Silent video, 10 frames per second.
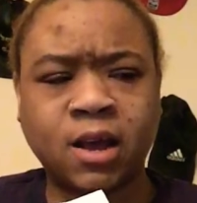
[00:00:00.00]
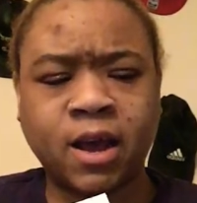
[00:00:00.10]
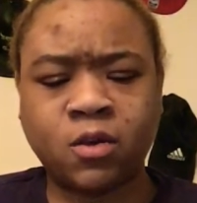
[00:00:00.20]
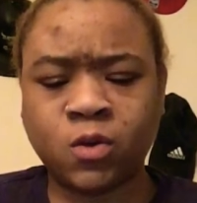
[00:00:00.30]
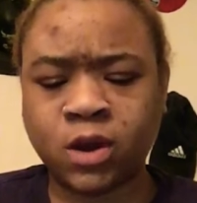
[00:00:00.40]

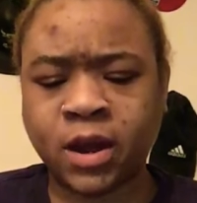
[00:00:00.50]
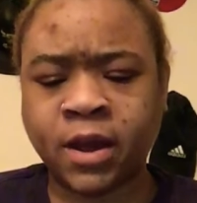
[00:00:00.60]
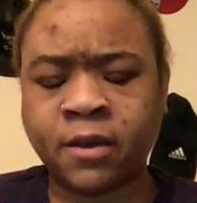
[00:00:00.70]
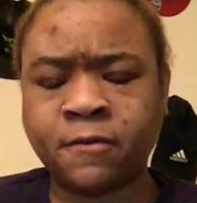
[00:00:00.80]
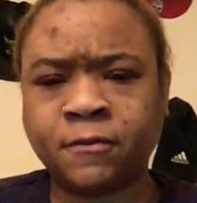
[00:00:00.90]
hour and a
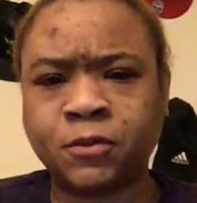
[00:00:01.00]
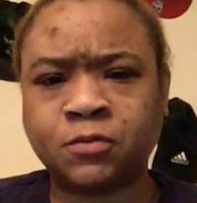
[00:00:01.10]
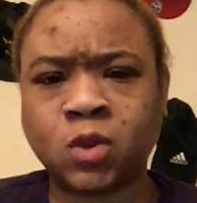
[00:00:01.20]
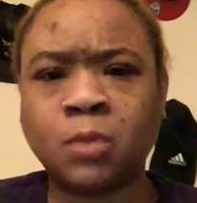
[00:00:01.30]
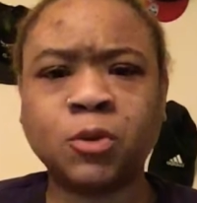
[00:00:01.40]
half,
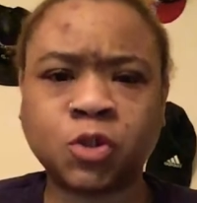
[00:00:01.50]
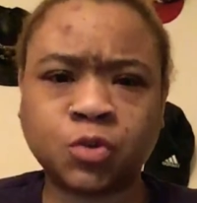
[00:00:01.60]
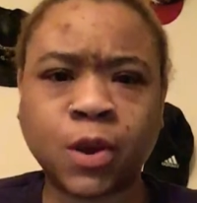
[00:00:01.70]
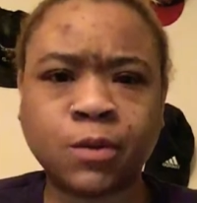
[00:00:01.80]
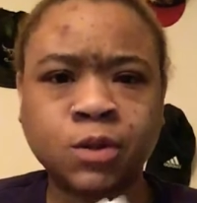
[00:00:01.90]
almost
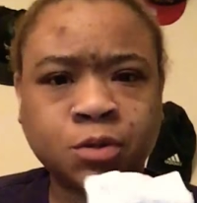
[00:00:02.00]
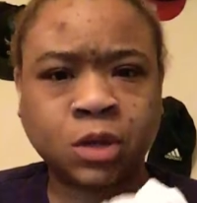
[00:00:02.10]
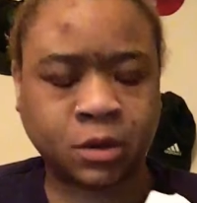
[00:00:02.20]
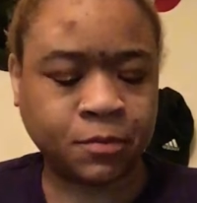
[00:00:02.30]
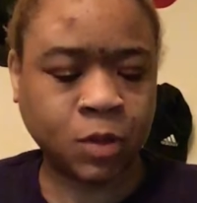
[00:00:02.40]
2 hours. Yeah,